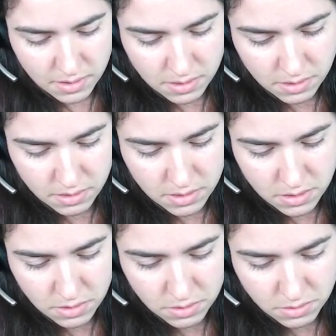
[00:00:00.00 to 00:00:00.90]
So let's
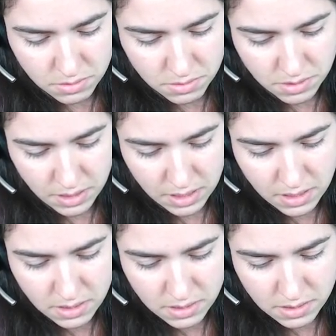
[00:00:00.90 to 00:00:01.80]
do
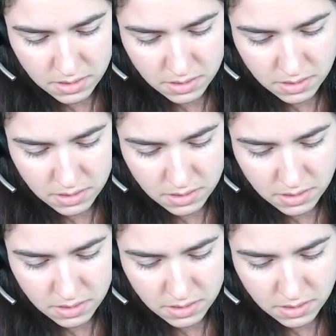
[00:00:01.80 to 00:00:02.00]
like this.